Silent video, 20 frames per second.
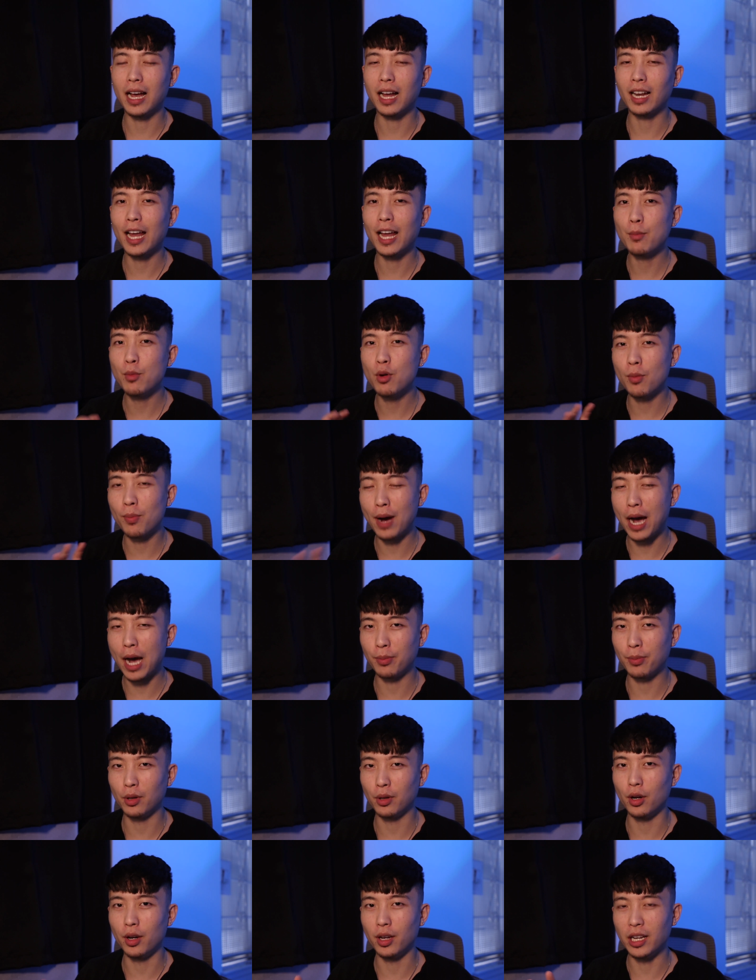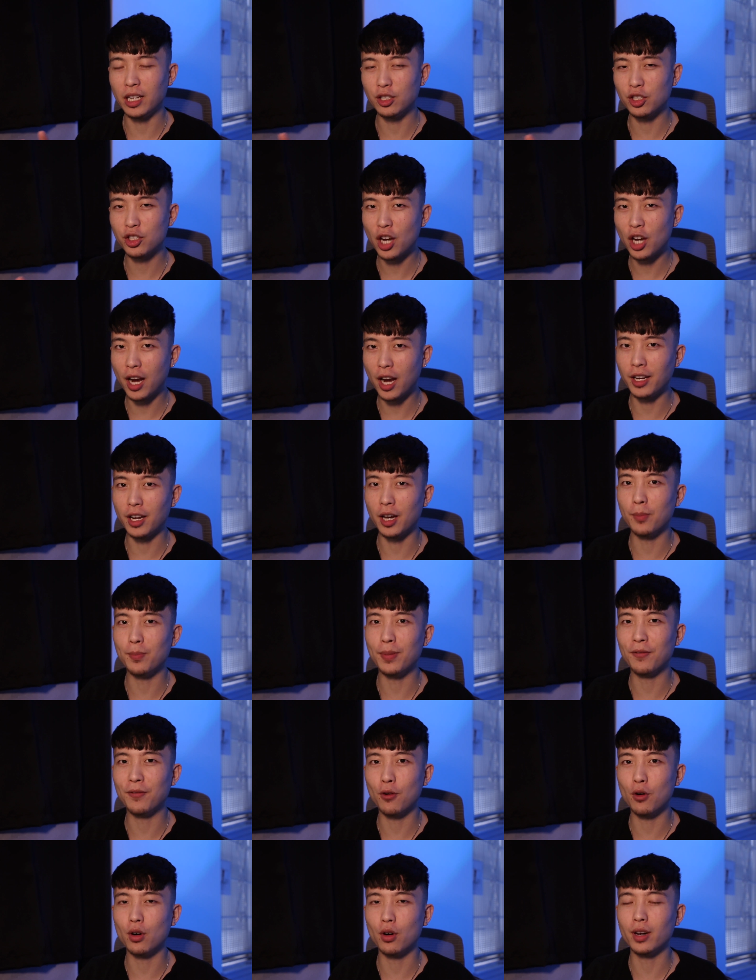a lot more popular in China
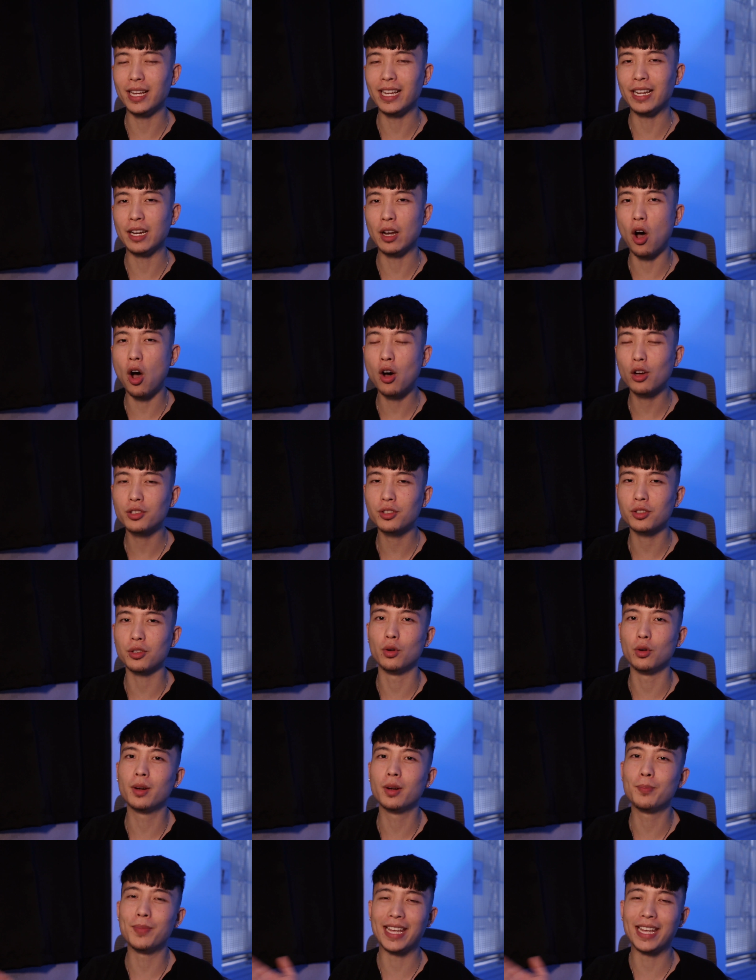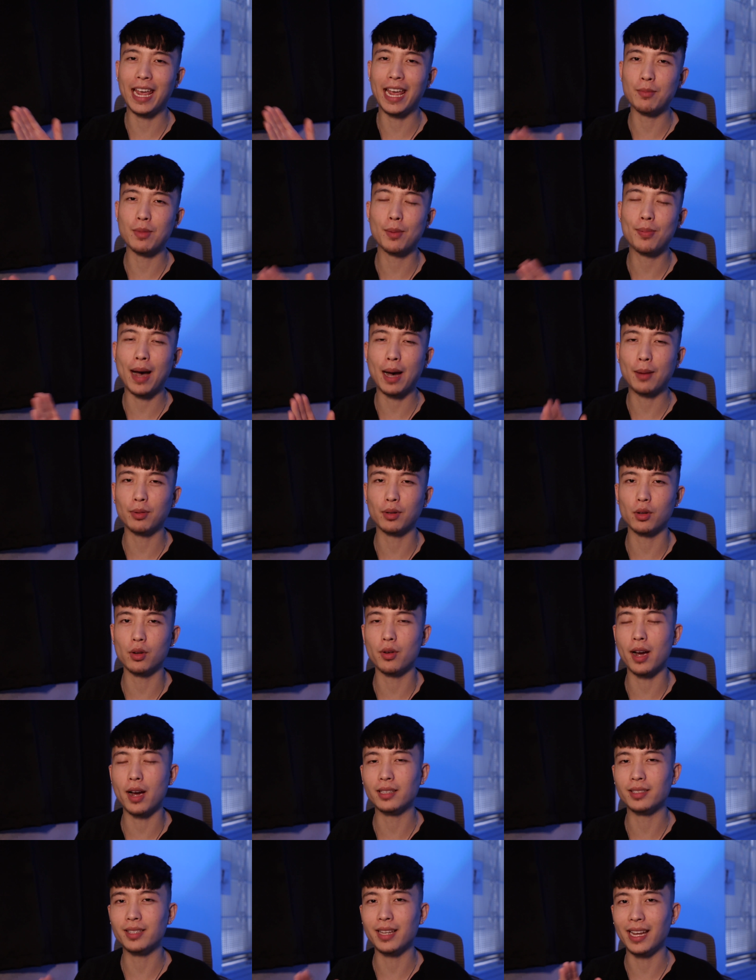before it also became
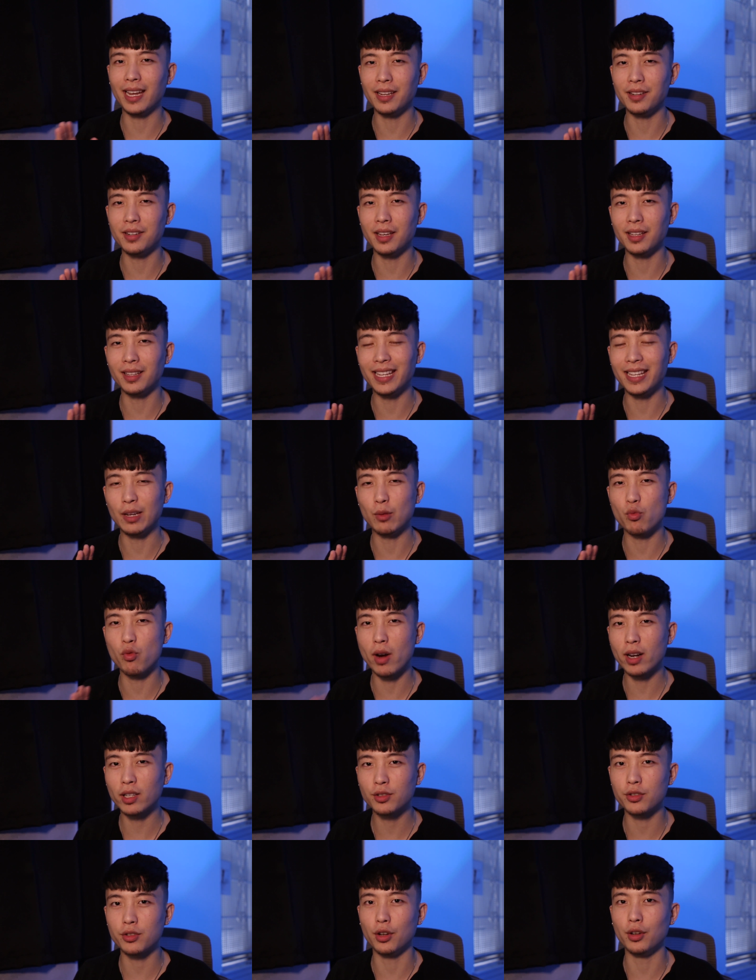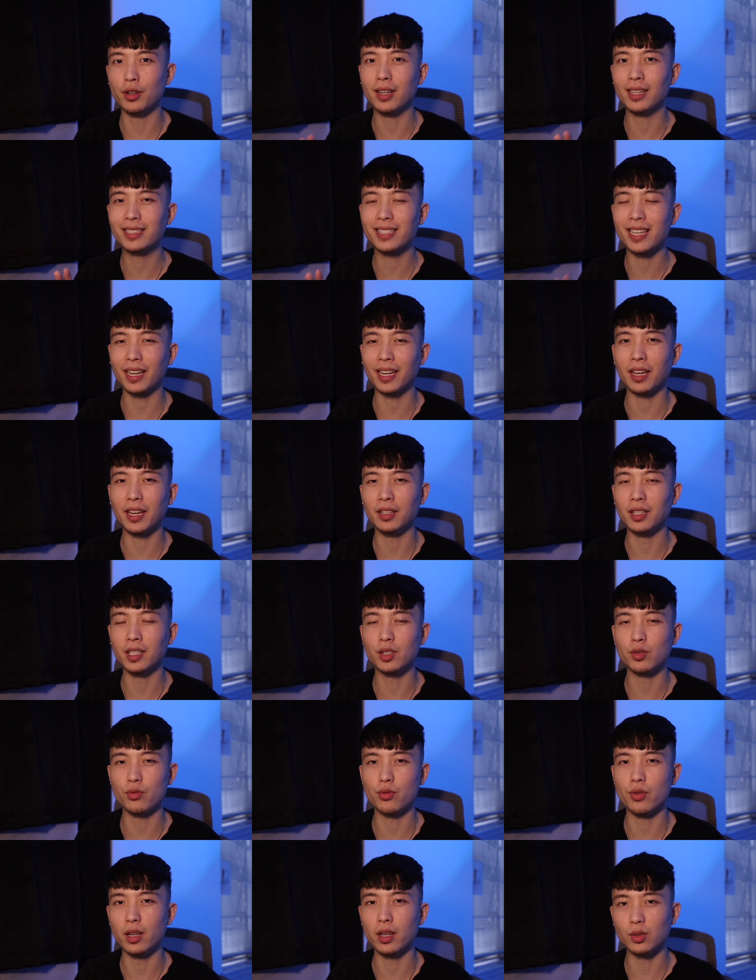popularized in the Western tech
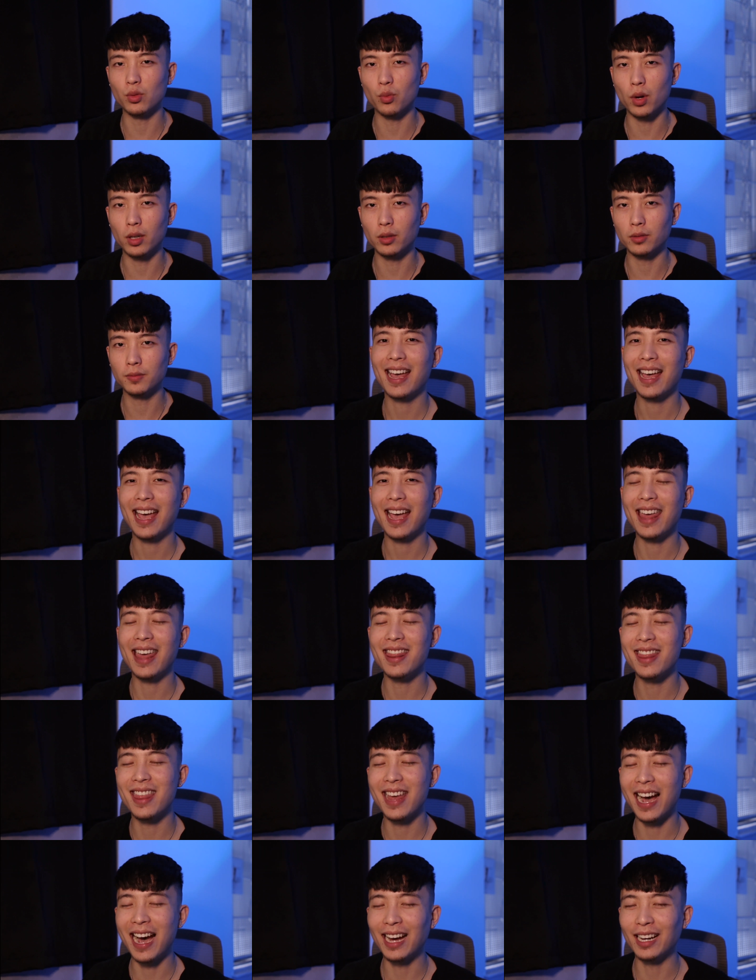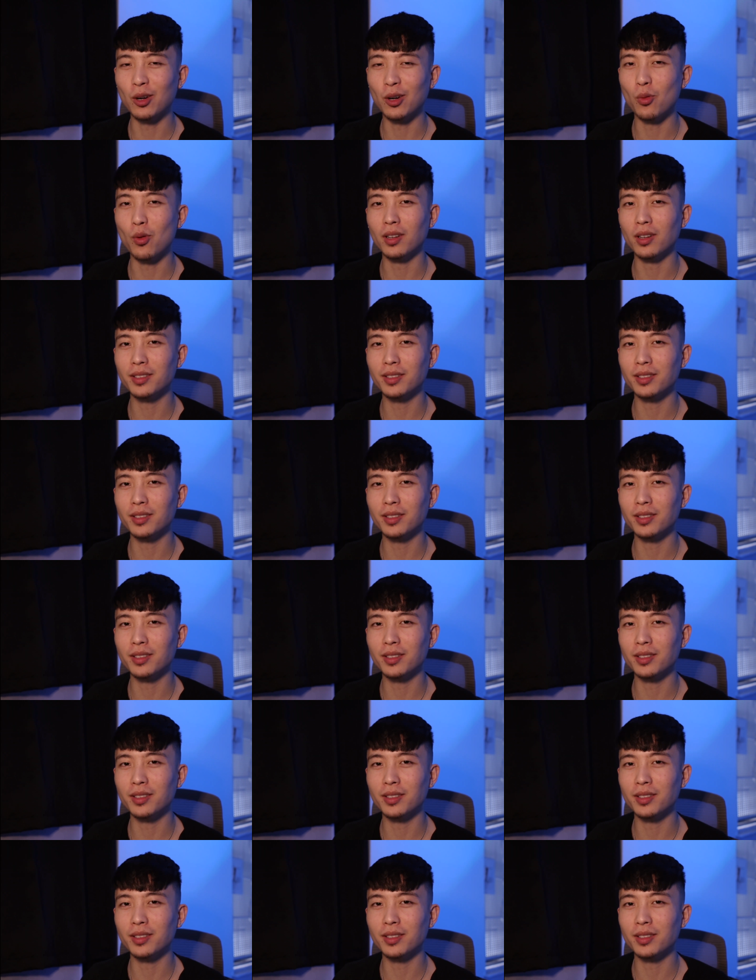industry as well. And that was